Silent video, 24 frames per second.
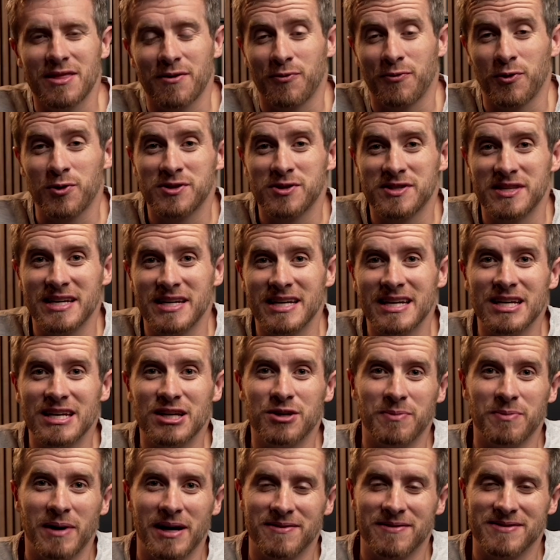The first thing
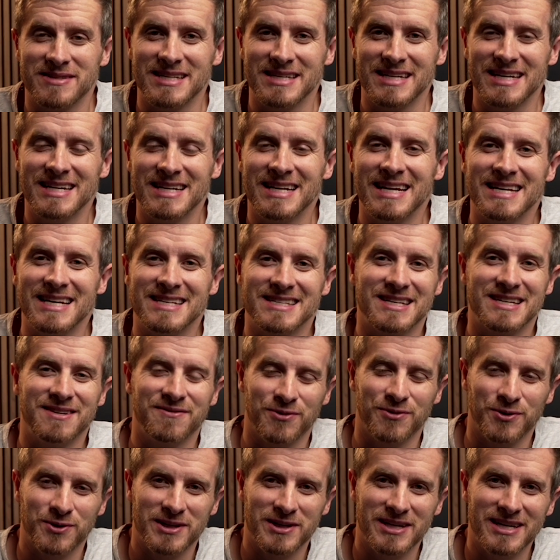you might have seen is
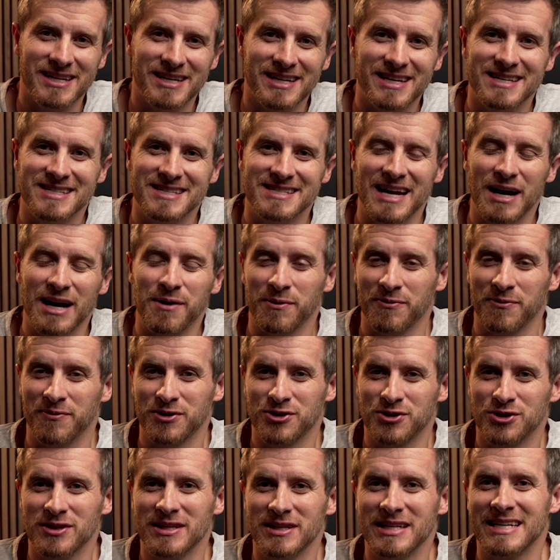ConvertKit is now
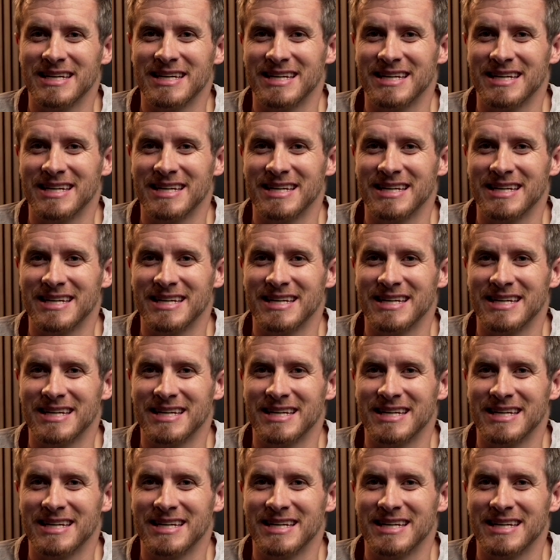officially